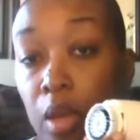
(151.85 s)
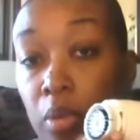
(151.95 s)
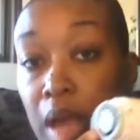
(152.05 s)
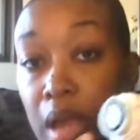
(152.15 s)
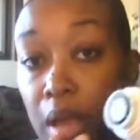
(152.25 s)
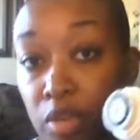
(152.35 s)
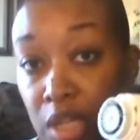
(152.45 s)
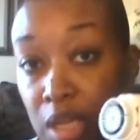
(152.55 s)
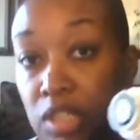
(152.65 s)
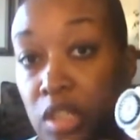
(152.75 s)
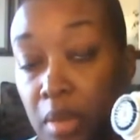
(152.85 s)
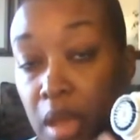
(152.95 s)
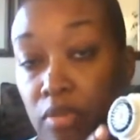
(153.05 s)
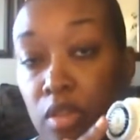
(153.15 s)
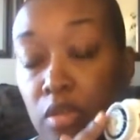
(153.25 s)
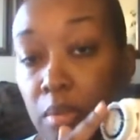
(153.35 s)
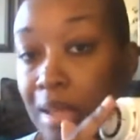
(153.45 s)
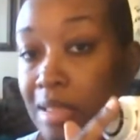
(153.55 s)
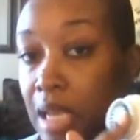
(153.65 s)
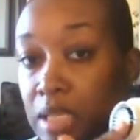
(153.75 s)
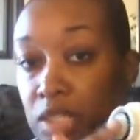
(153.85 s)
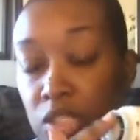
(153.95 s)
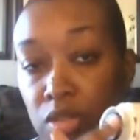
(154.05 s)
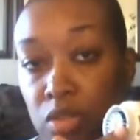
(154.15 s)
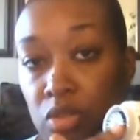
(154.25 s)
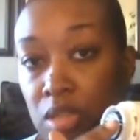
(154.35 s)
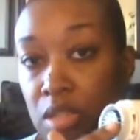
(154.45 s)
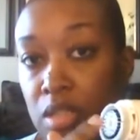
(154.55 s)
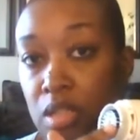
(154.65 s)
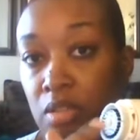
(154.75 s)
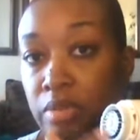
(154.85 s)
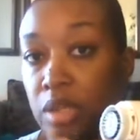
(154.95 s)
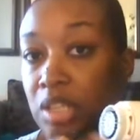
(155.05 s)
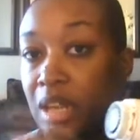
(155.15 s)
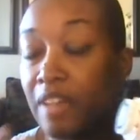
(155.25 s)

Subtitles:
When I change them every 3 months, I still use the sensitive brush head.